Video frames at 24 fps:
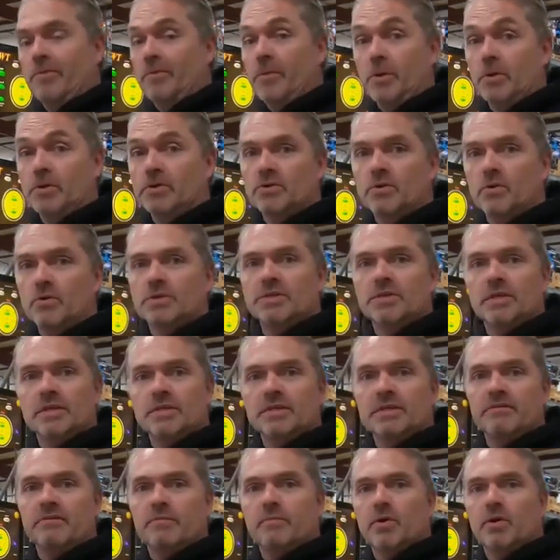There's no
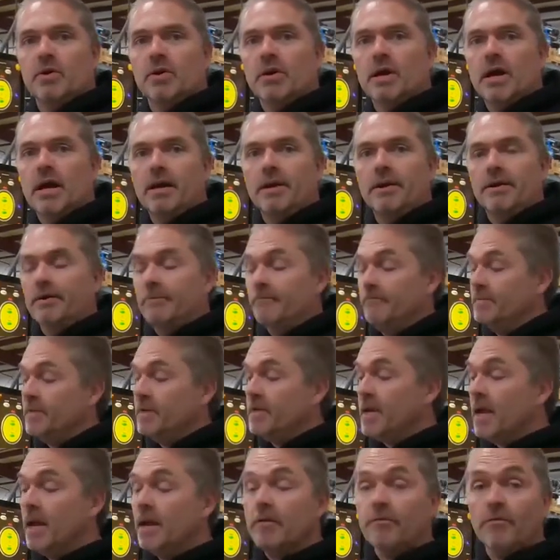sense even putting it on here.
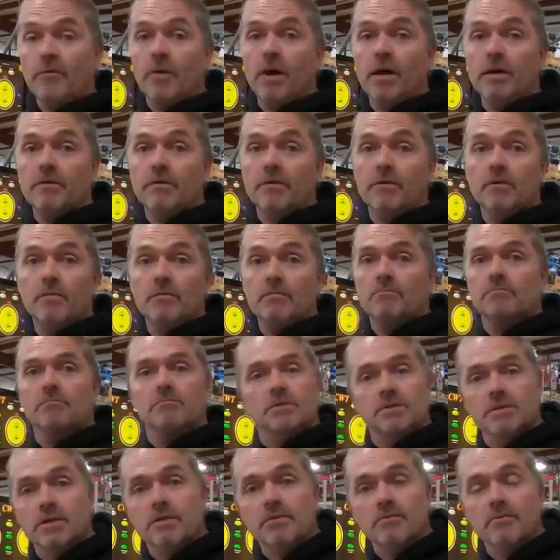You can if you want to.
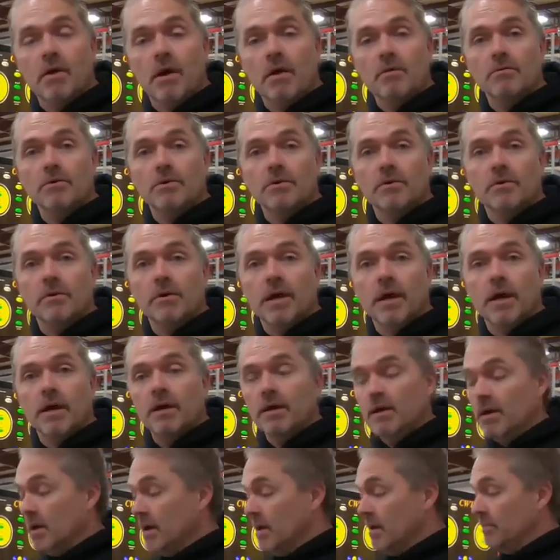There's nothing wrong with doing
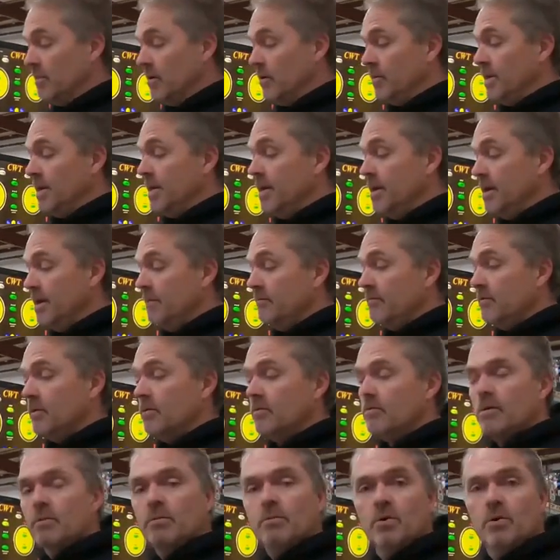that. But we
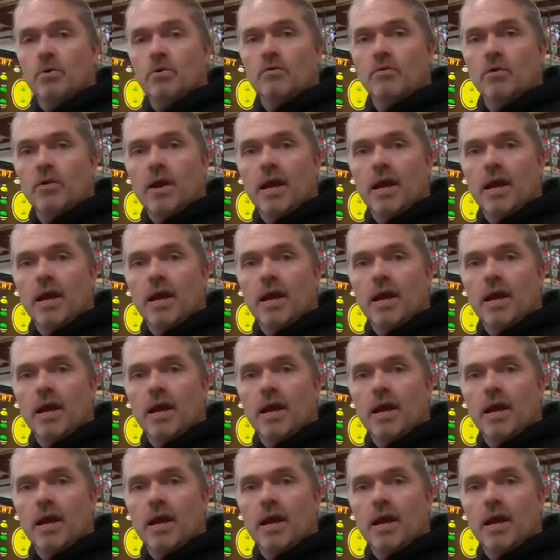never remove